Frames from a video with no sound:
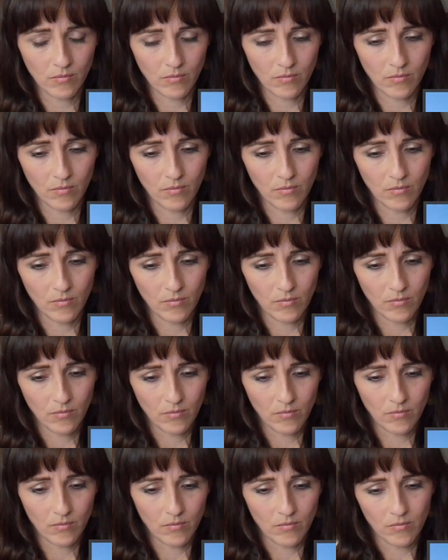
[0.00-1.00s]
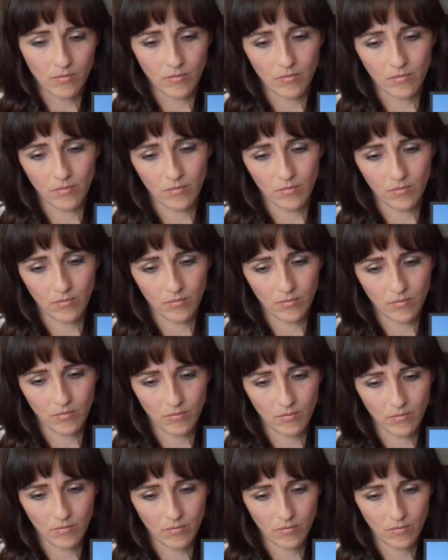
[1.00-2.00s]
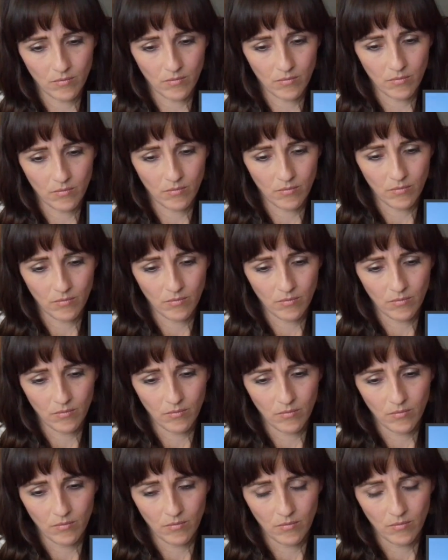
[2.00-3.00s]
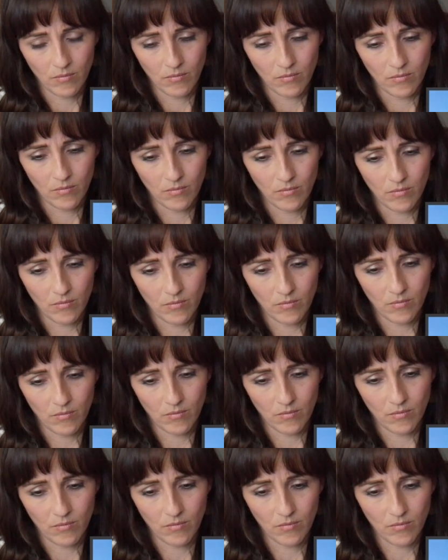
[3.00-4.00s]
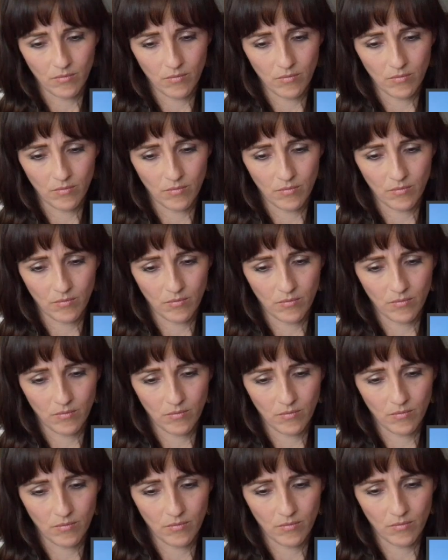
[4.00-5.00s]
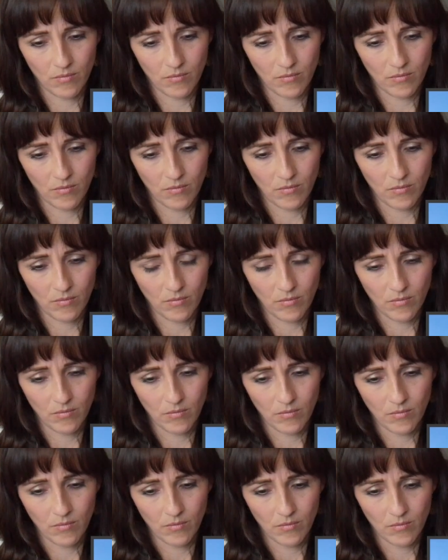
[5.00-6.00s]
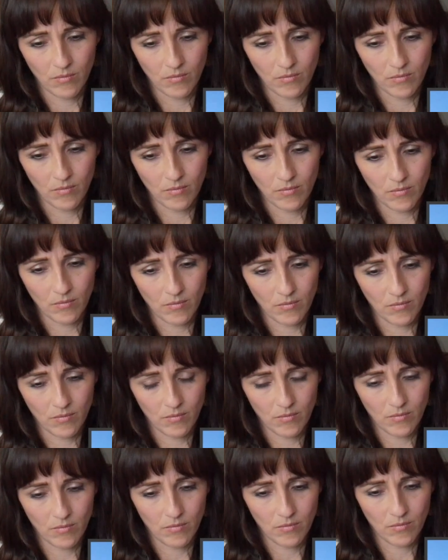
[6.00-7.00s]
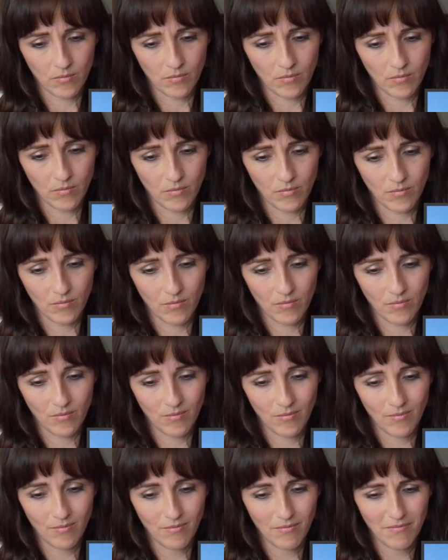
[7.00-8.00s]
(not speaking)